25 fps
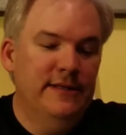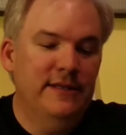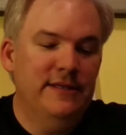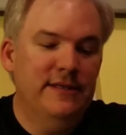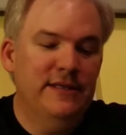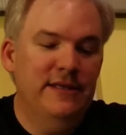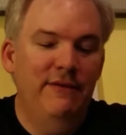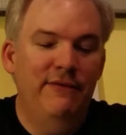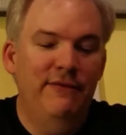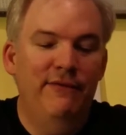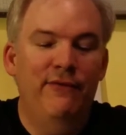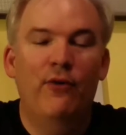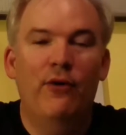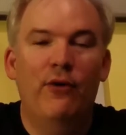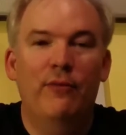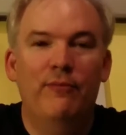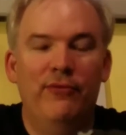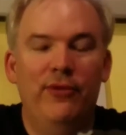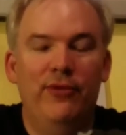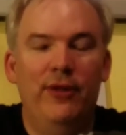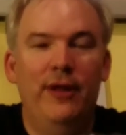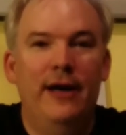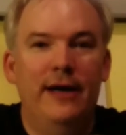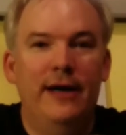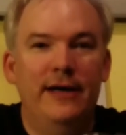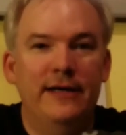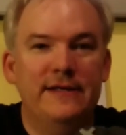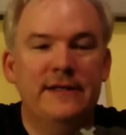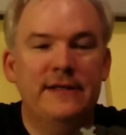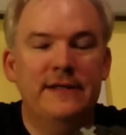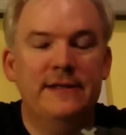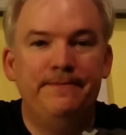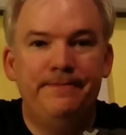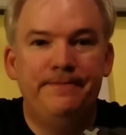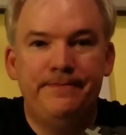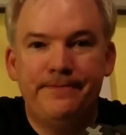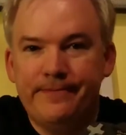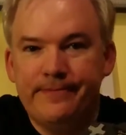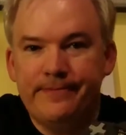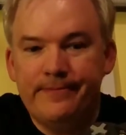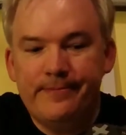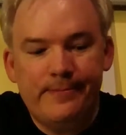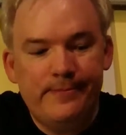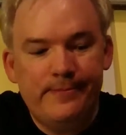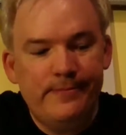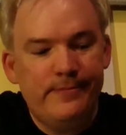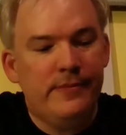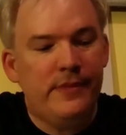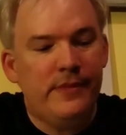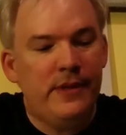64 Plus,
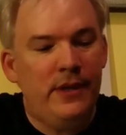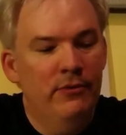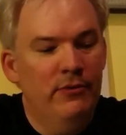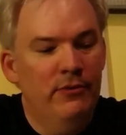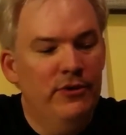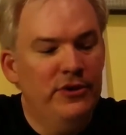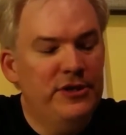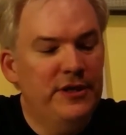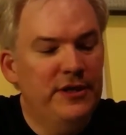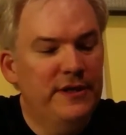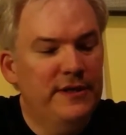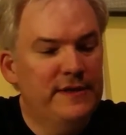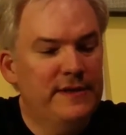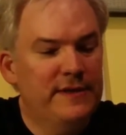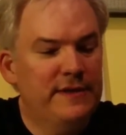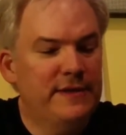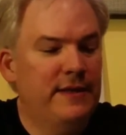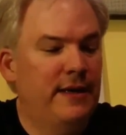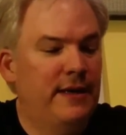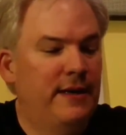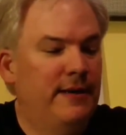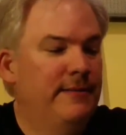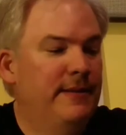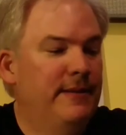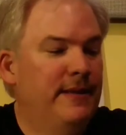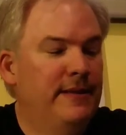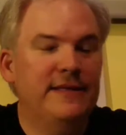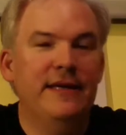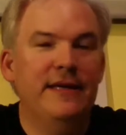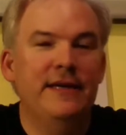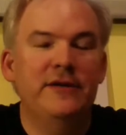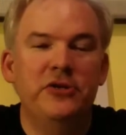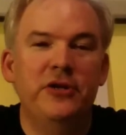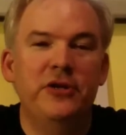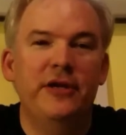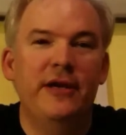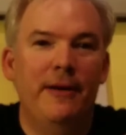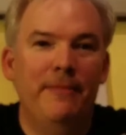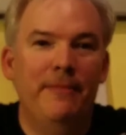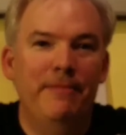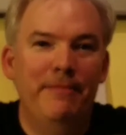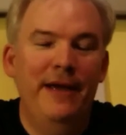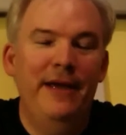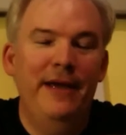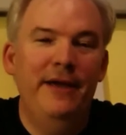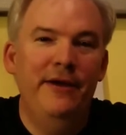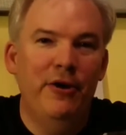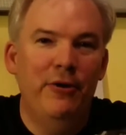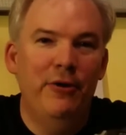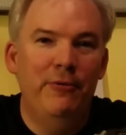which is essentially a
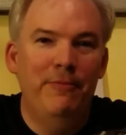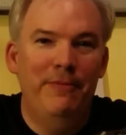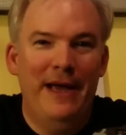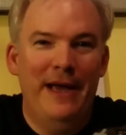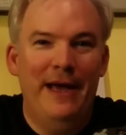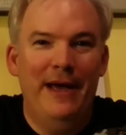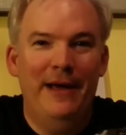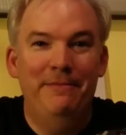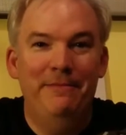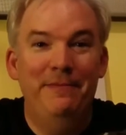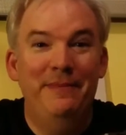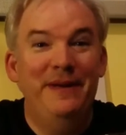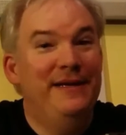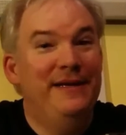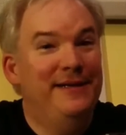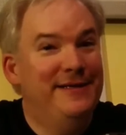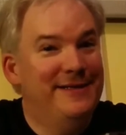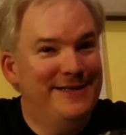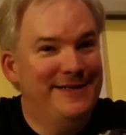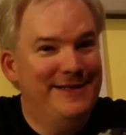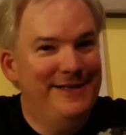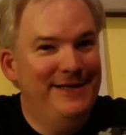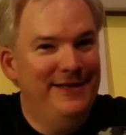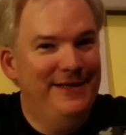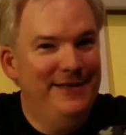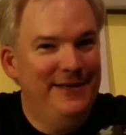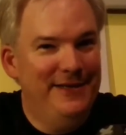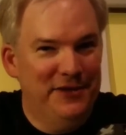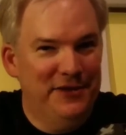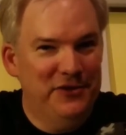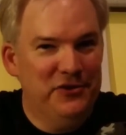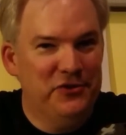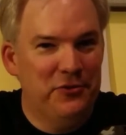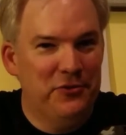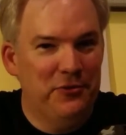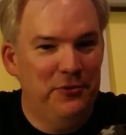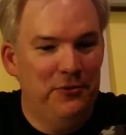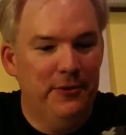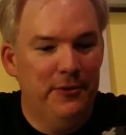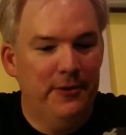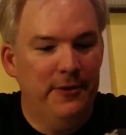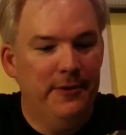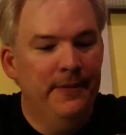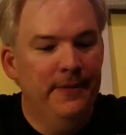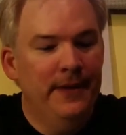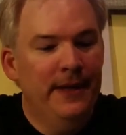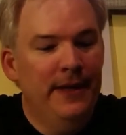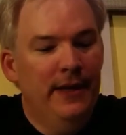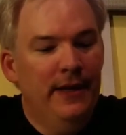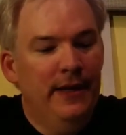MakoPad PC controller
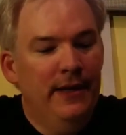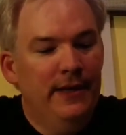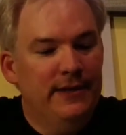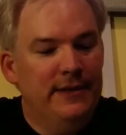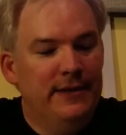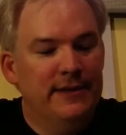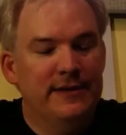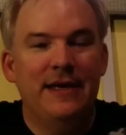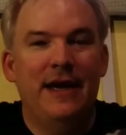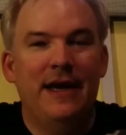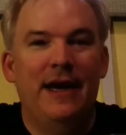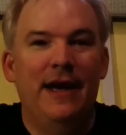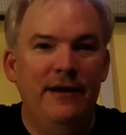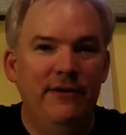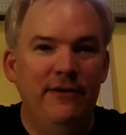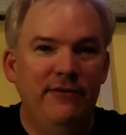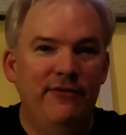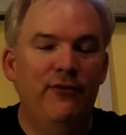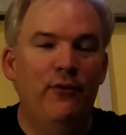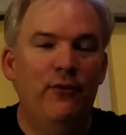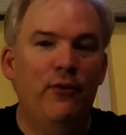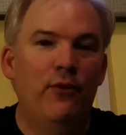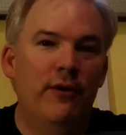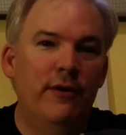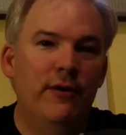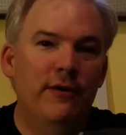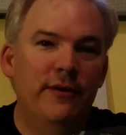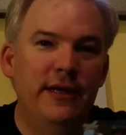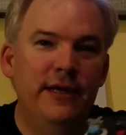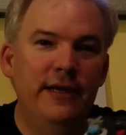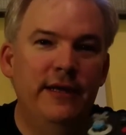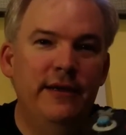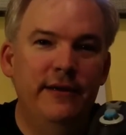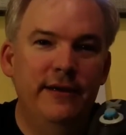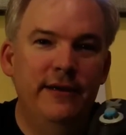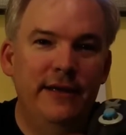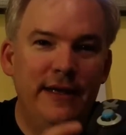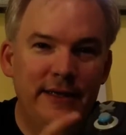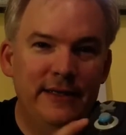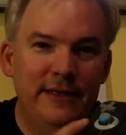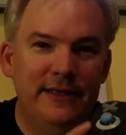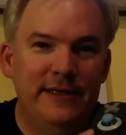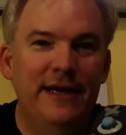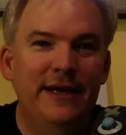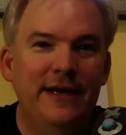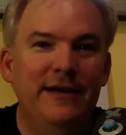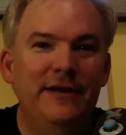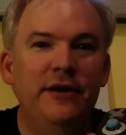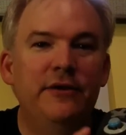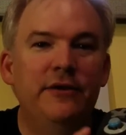designed for the
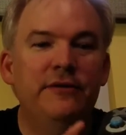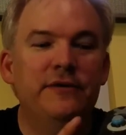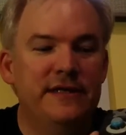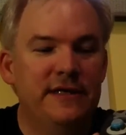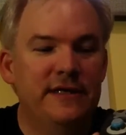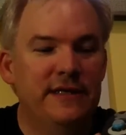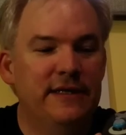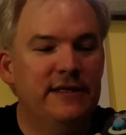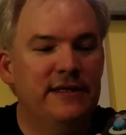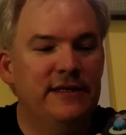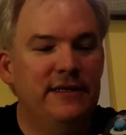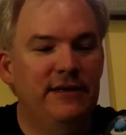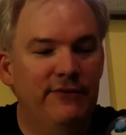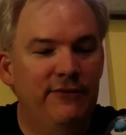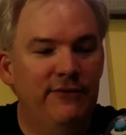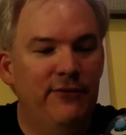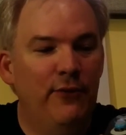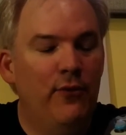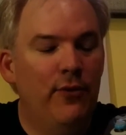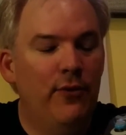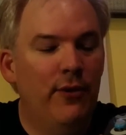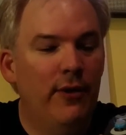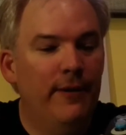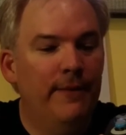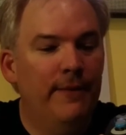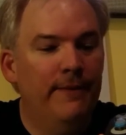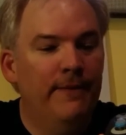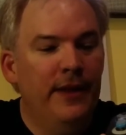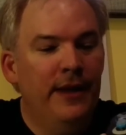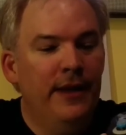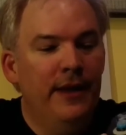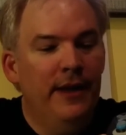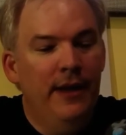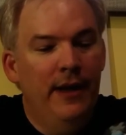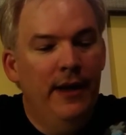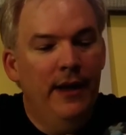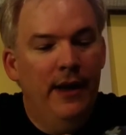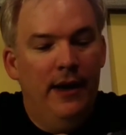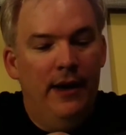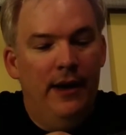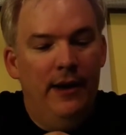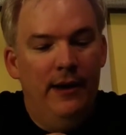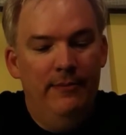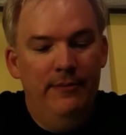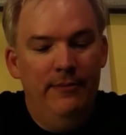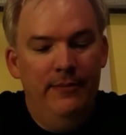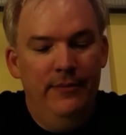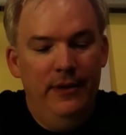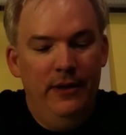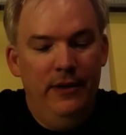Nintendo 64,
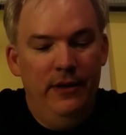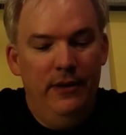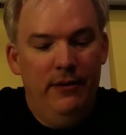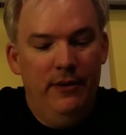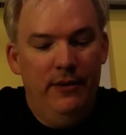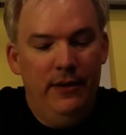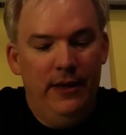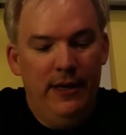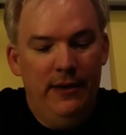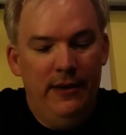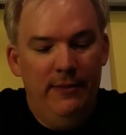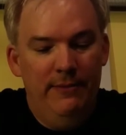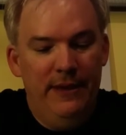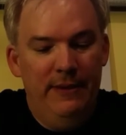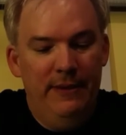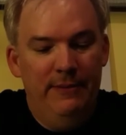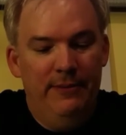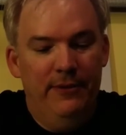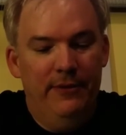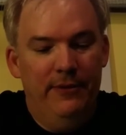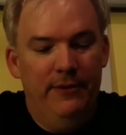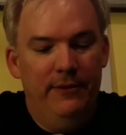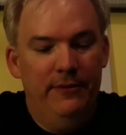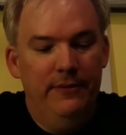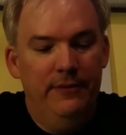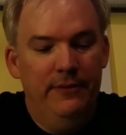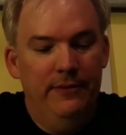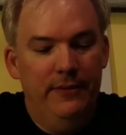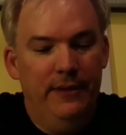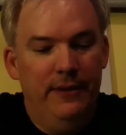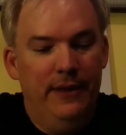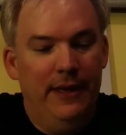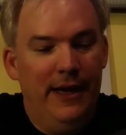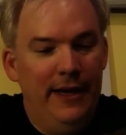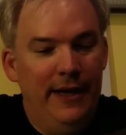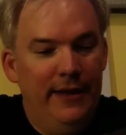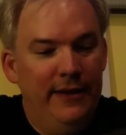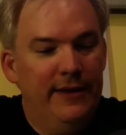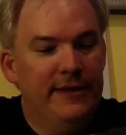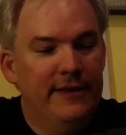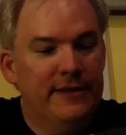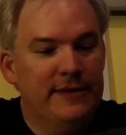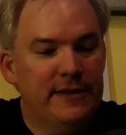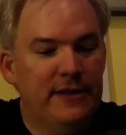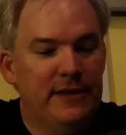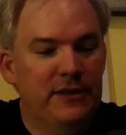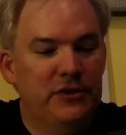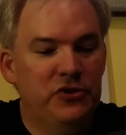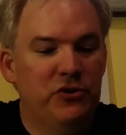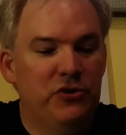a lot of people like this
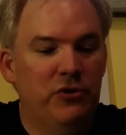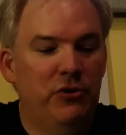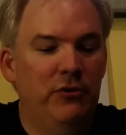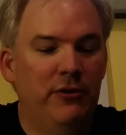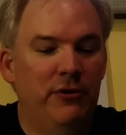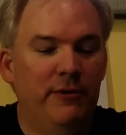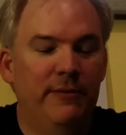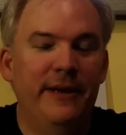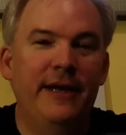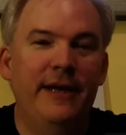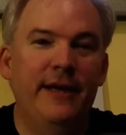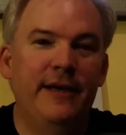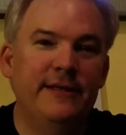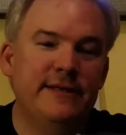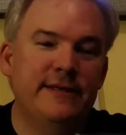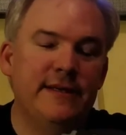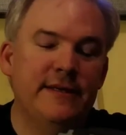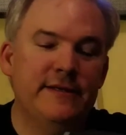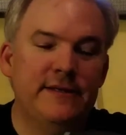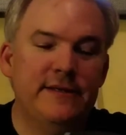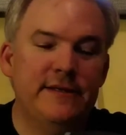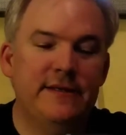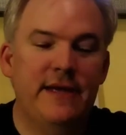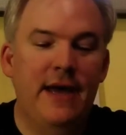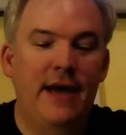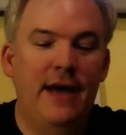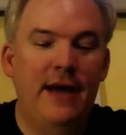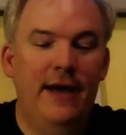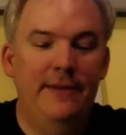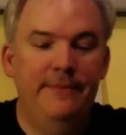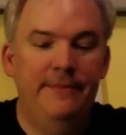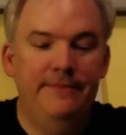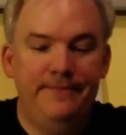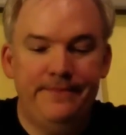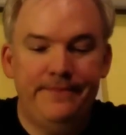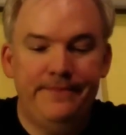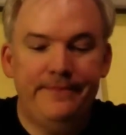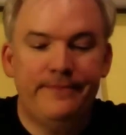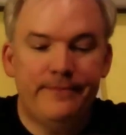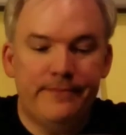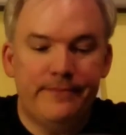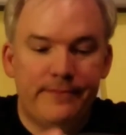controller because it's got